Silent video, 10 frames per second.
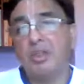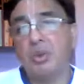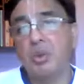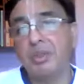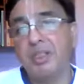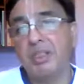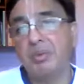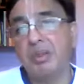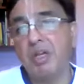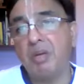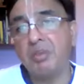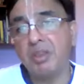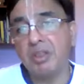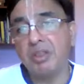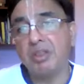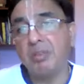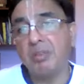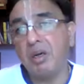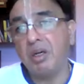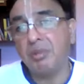associates with the Hamsas and the
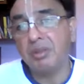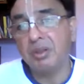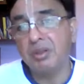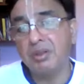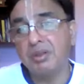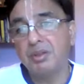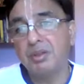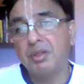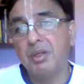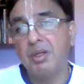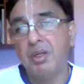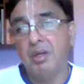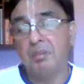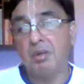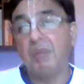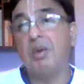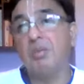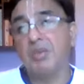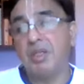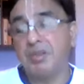Parahamsas,
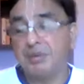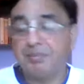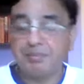Paramhamsas,